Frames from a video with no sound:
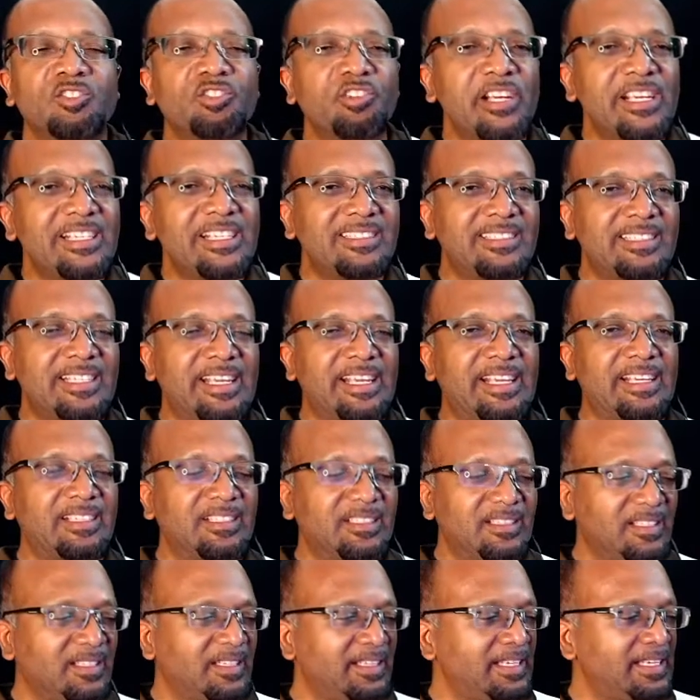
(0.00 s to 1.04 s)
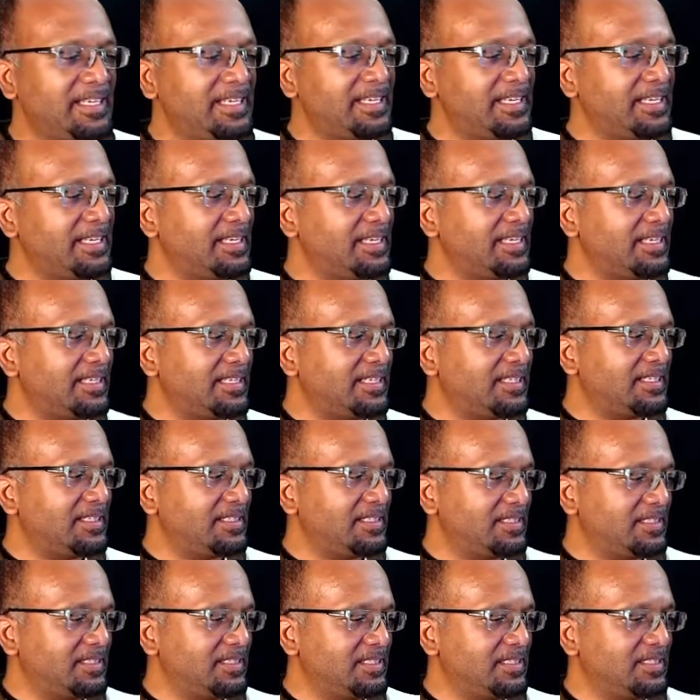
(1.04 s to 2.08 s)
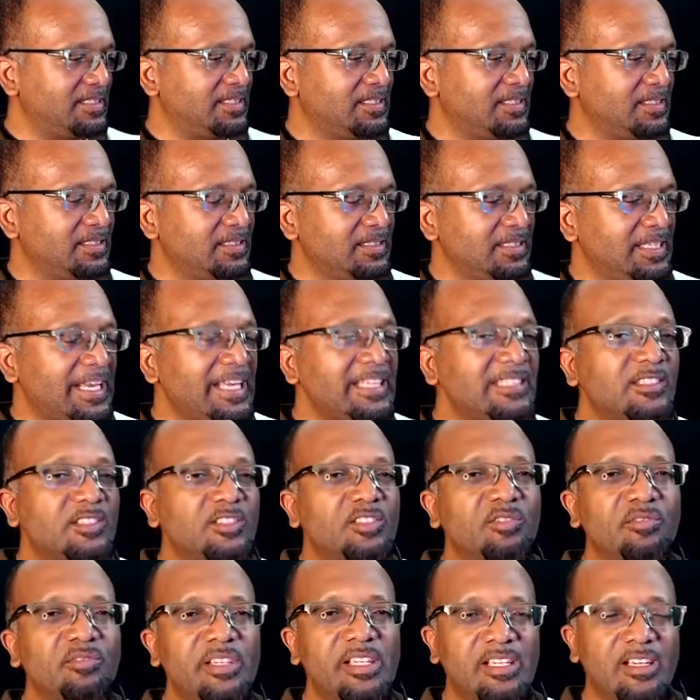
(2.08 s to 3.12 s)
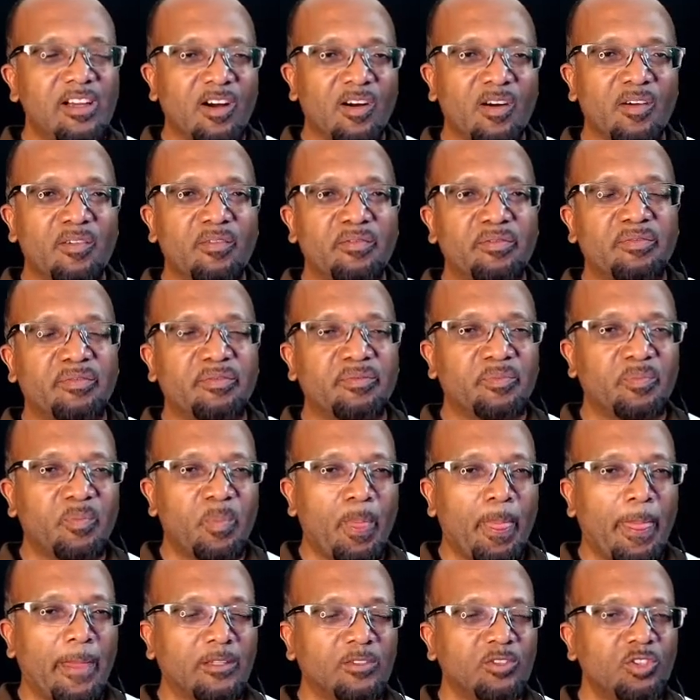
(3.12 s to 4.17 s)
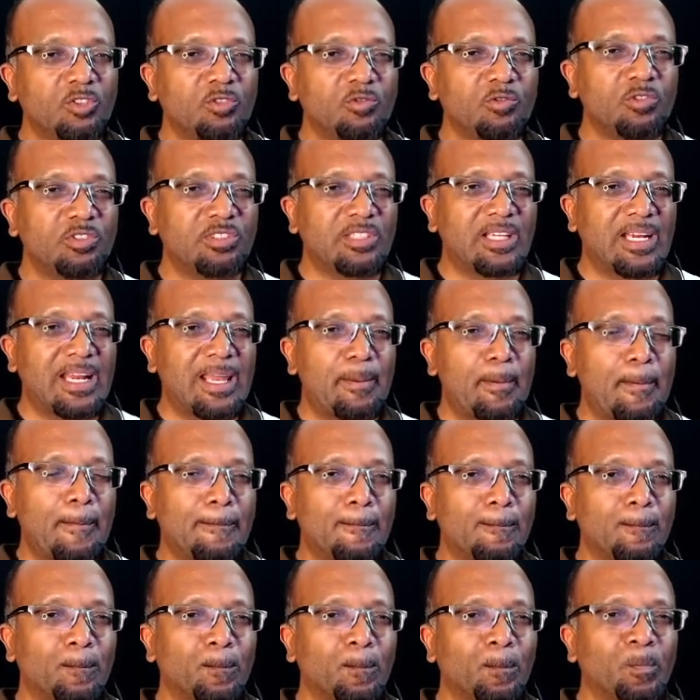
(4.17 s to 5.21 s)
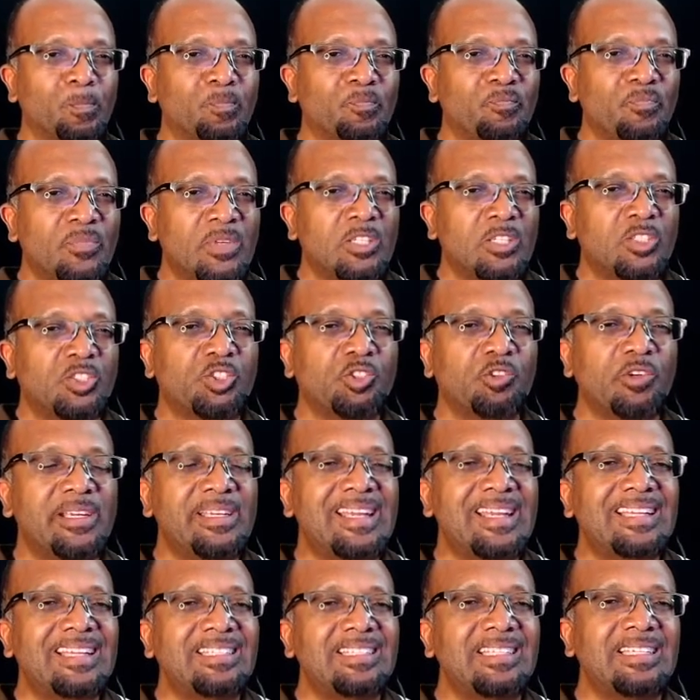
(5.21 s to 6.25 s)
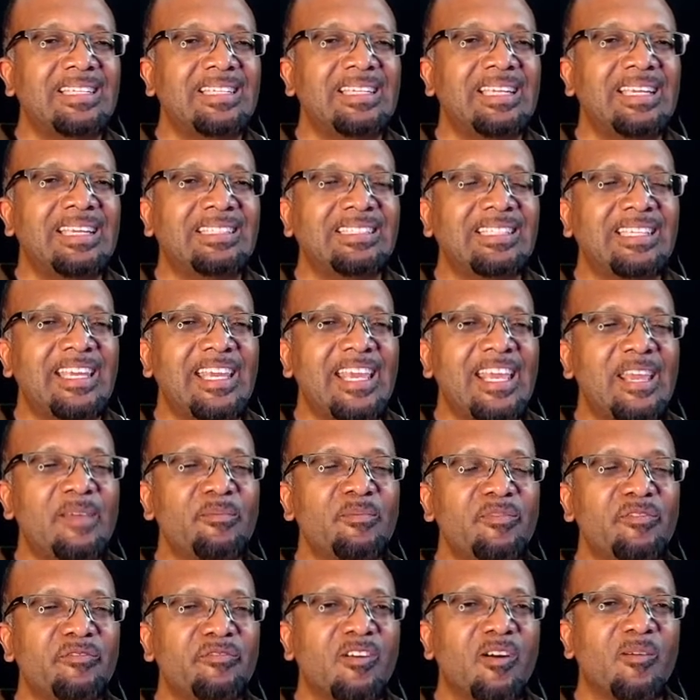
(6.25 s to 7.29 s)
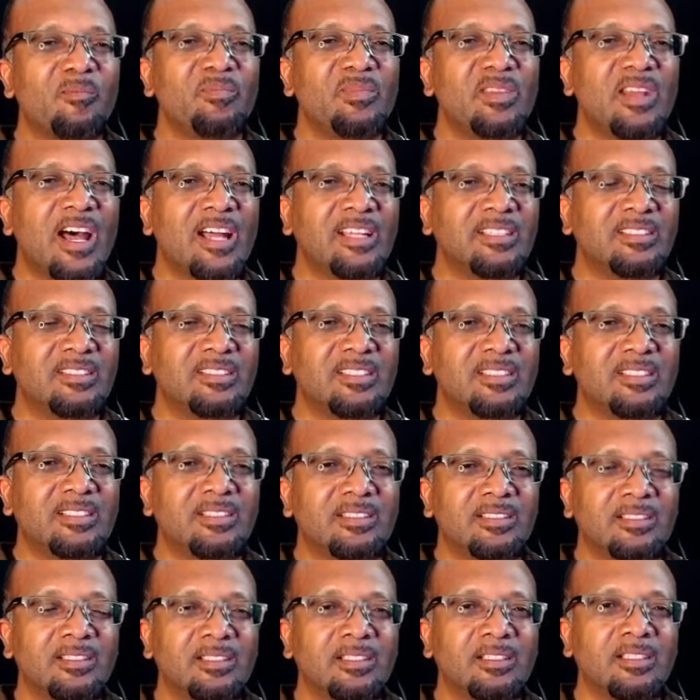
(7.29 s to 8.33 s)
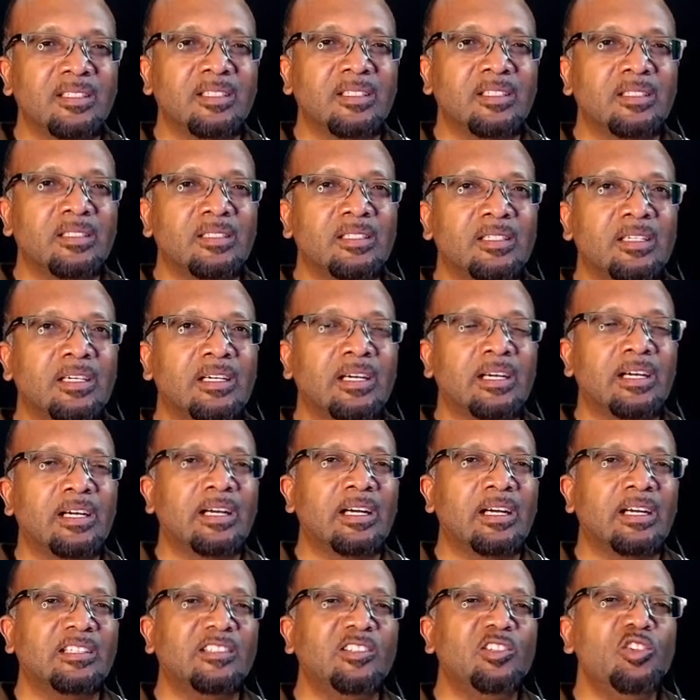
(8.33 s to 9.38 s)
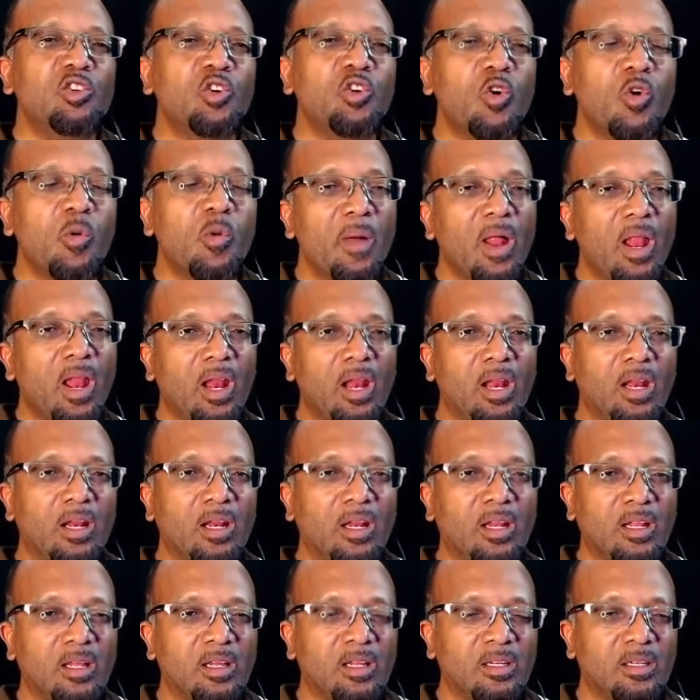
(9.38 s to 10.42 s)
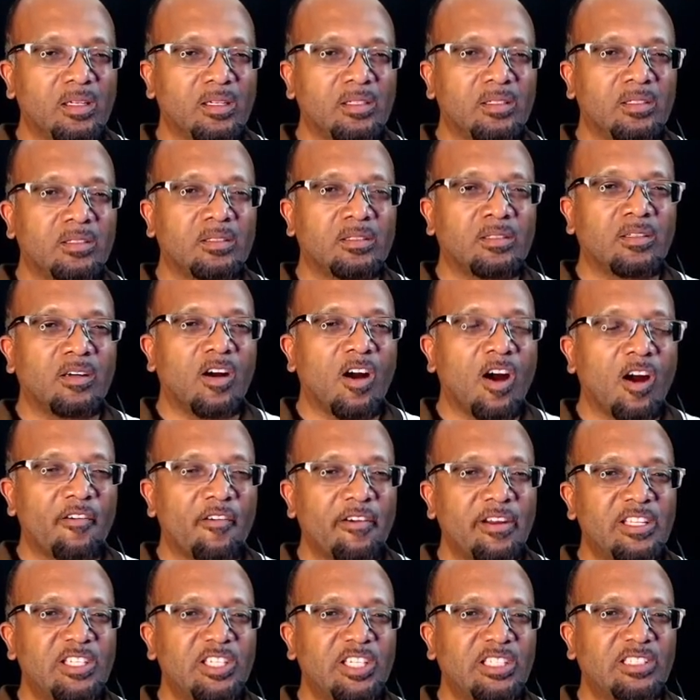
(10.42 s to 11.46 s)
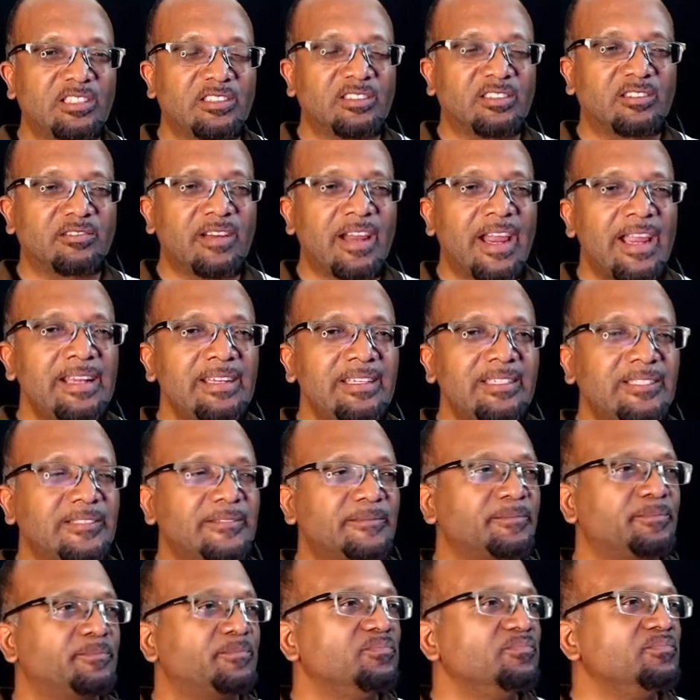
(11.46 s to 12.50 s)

tracing the the history of Jerusalem, showing that it came from not uh, noble origins, right?